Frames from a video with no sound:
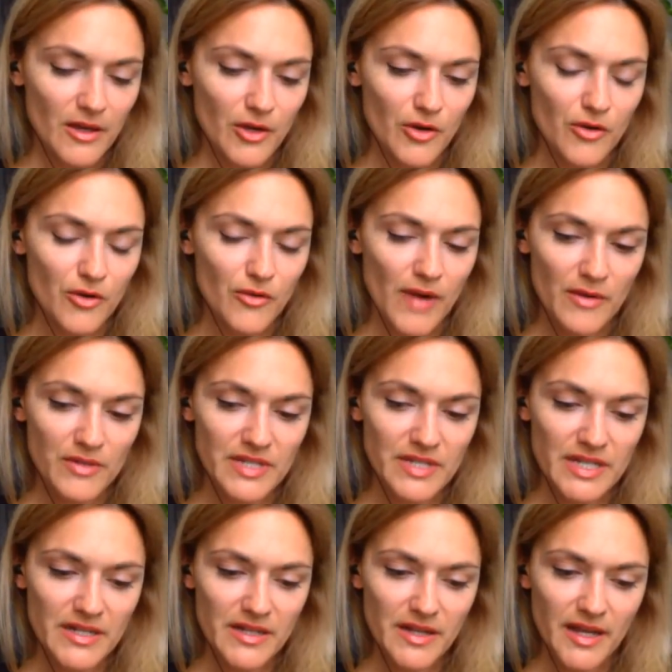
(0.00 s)

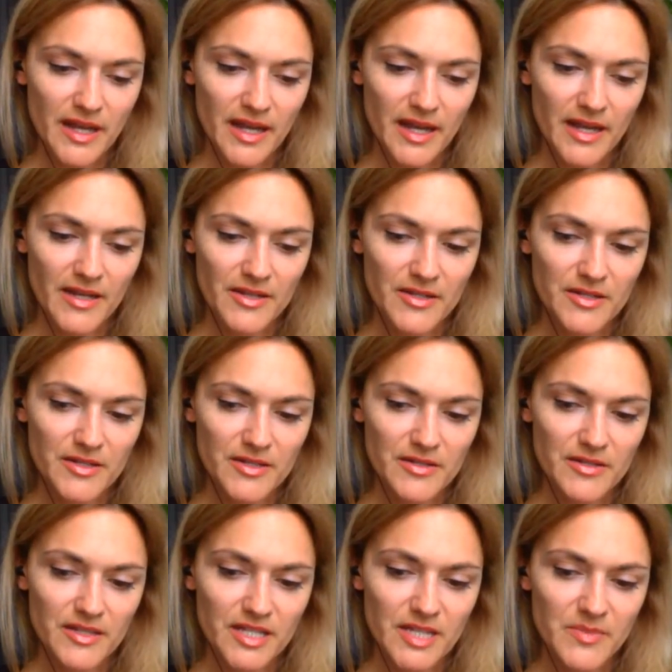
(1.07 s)
grounded, and
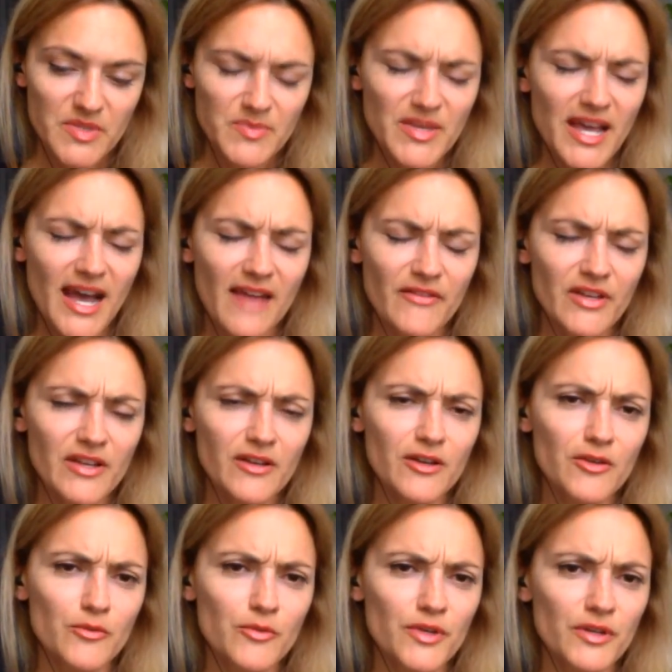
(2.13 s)
it keeps me having
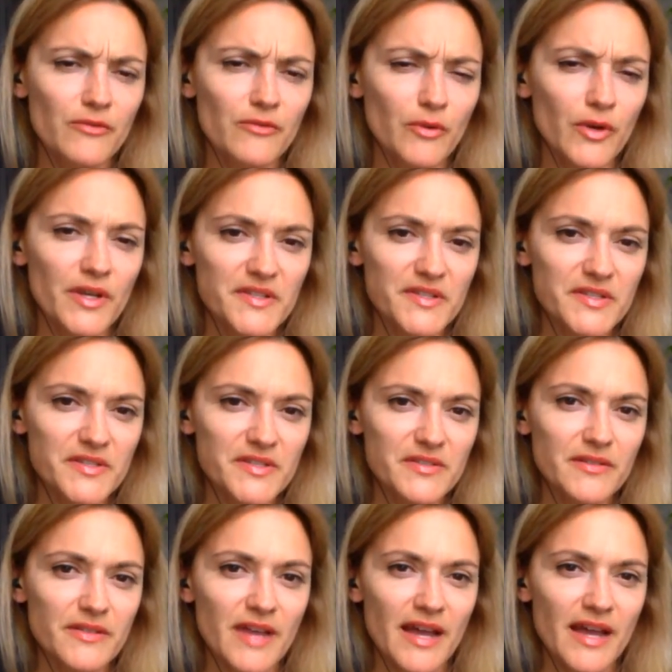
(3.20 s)
a real voice
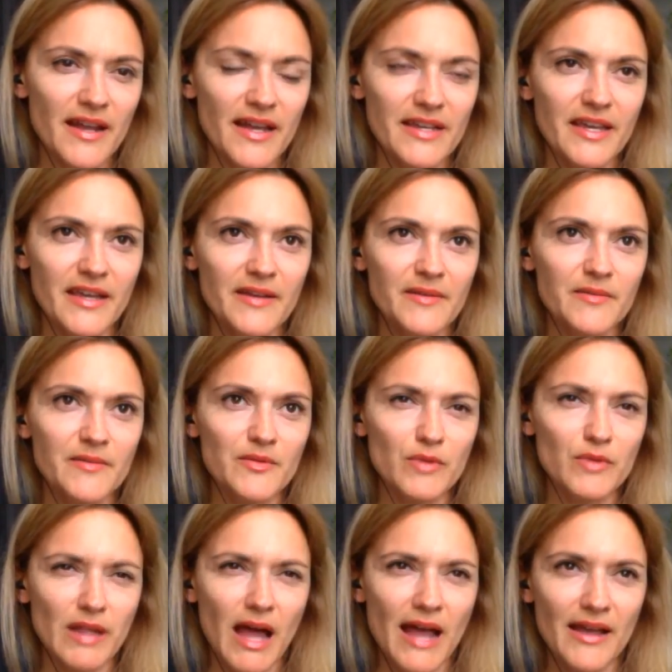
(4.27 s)
that I can
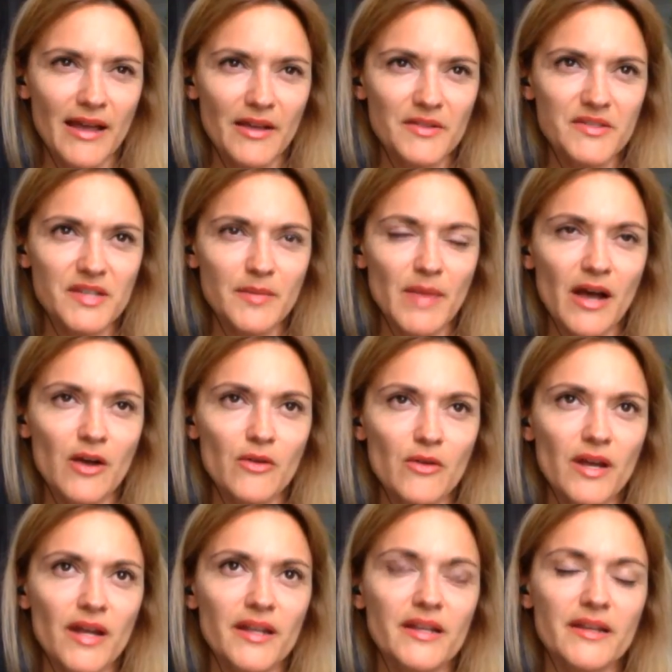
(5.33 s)
rely on
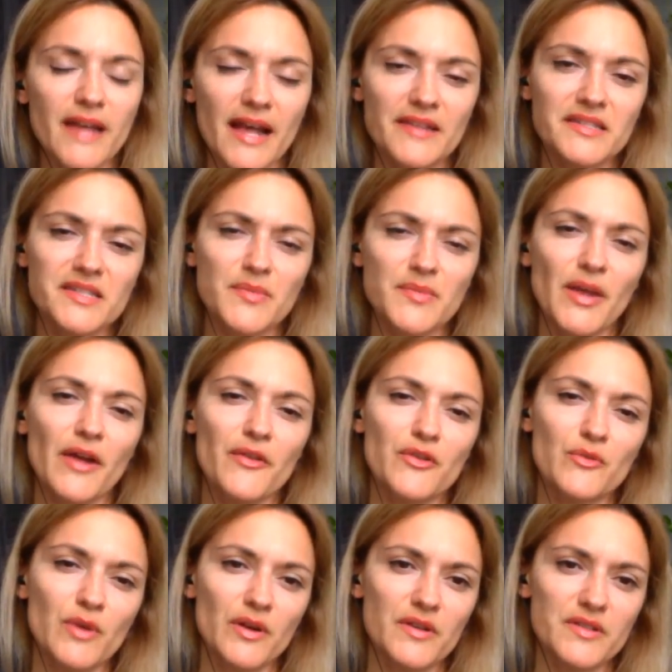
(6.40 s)
somehow, and it enhances my
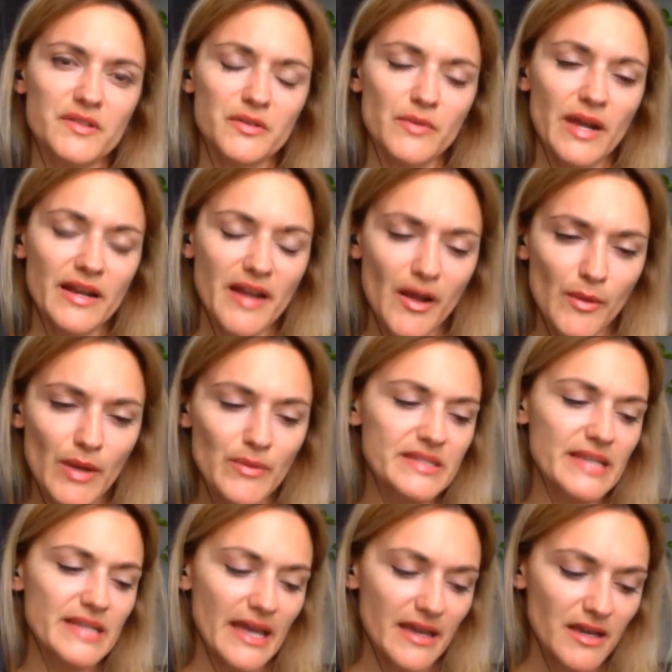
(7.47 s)
other work. So right now I would
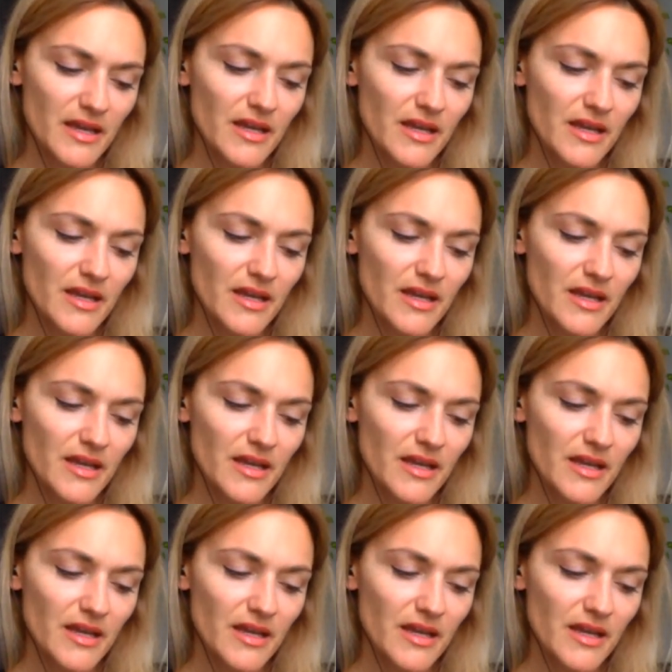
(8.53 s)
say